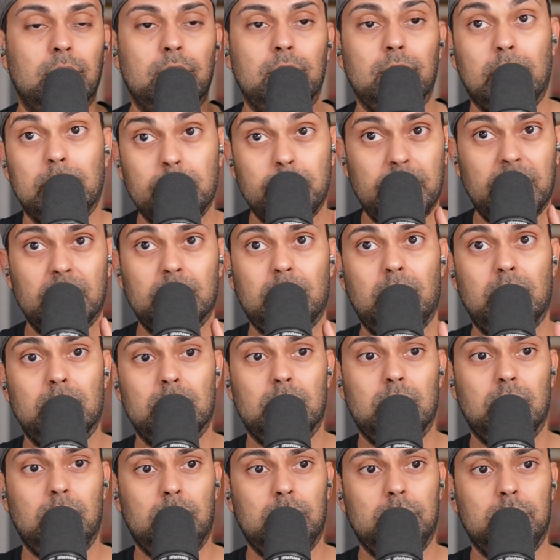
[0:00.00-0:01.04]
not the
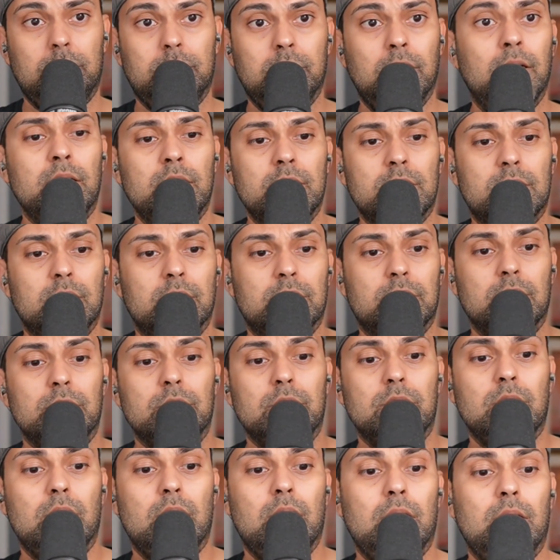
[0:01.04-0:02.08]
podcast, of
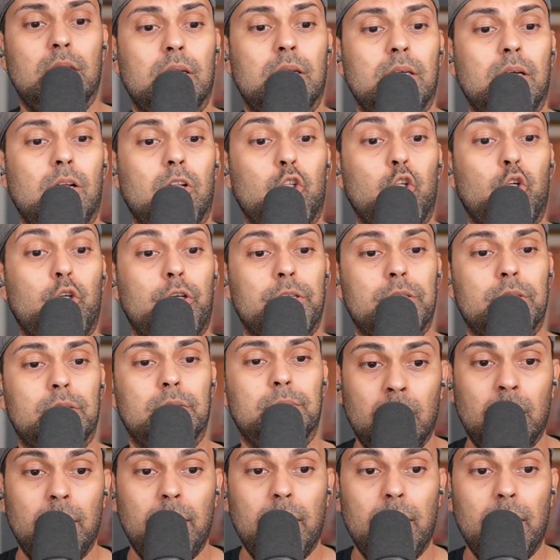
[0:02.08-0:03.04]
CISA's alert.